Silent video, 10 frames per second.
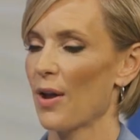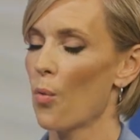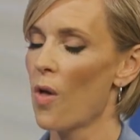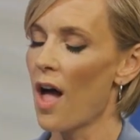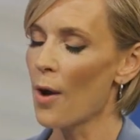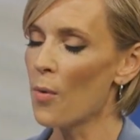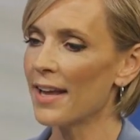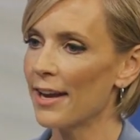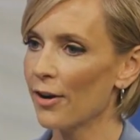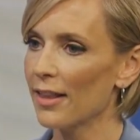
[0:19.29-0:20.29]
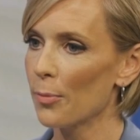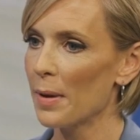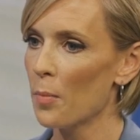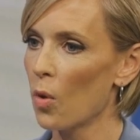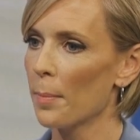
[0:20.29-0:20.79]
Well, I want to hear a little
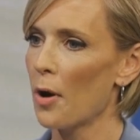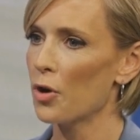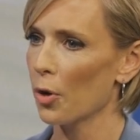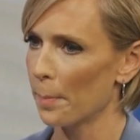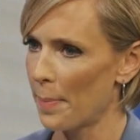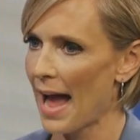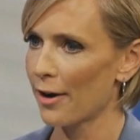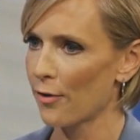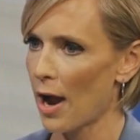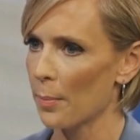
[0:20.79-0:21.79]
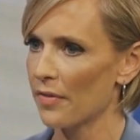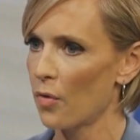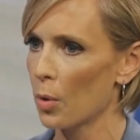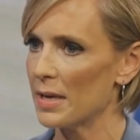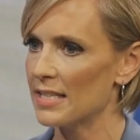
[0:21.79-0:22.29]
bit more about your background
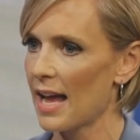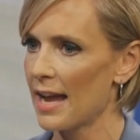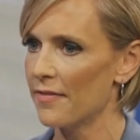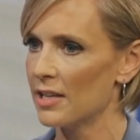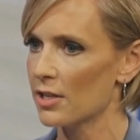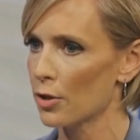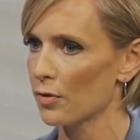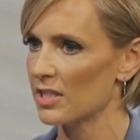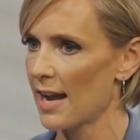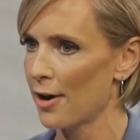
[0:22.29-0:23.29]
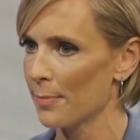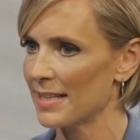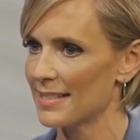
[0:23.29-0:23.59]
before we dive into the retirement